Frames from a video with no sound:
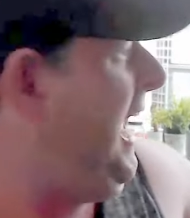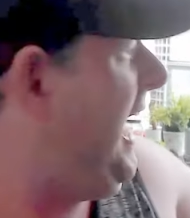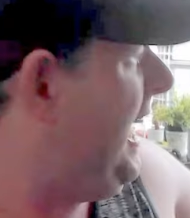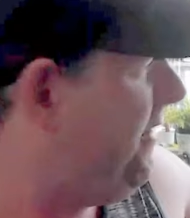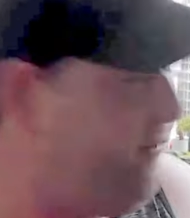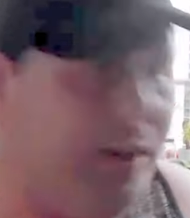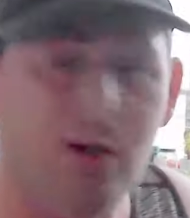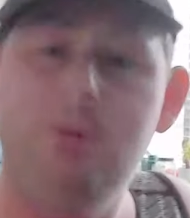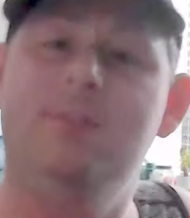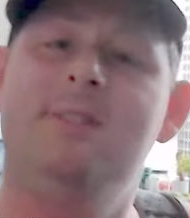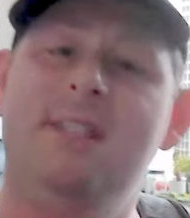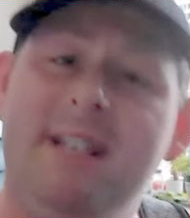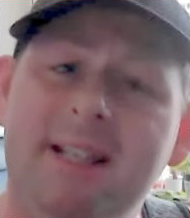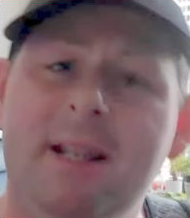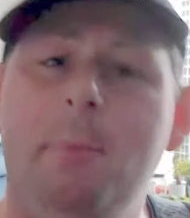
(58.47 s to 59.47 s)
Have you
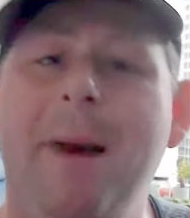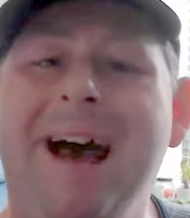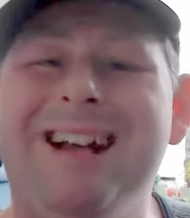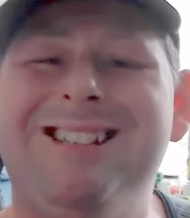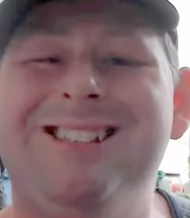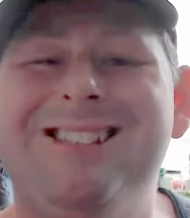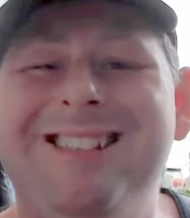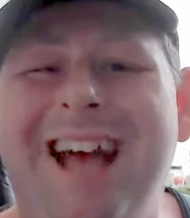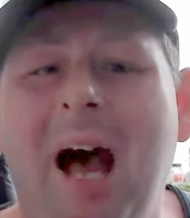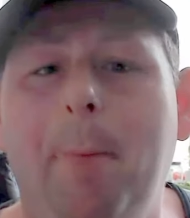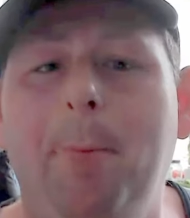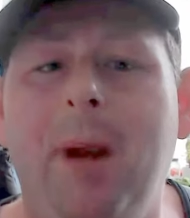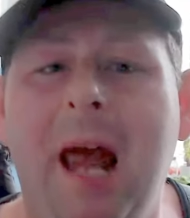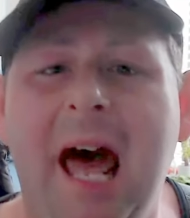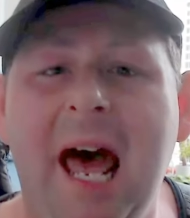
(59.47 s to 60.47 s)
seen them at a
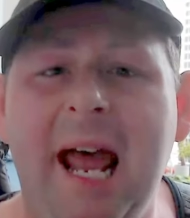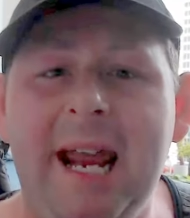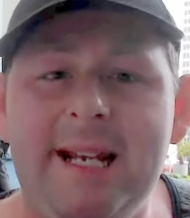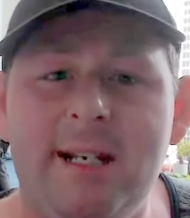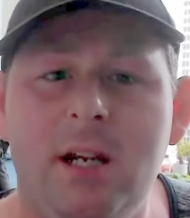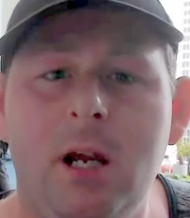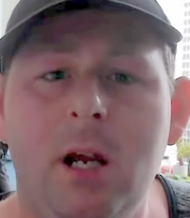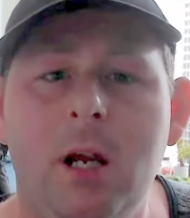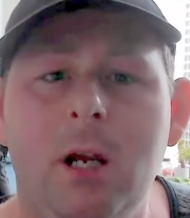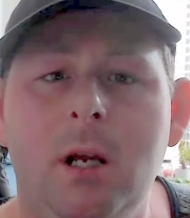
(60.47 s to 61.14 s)
stoplight?